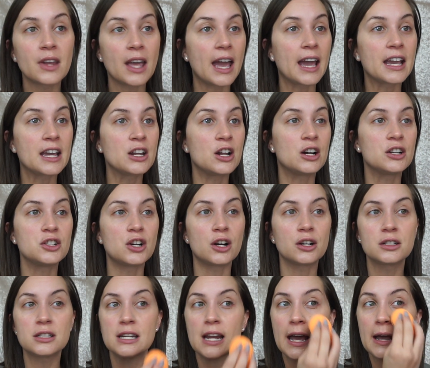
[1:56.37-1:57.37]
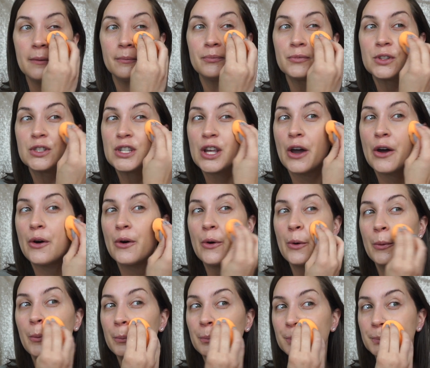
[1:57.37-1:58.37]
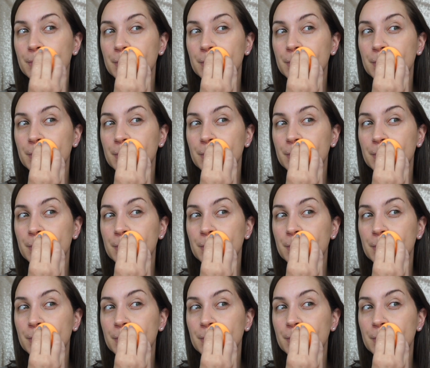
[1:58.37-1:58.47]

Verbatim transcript: I cannot talk today. So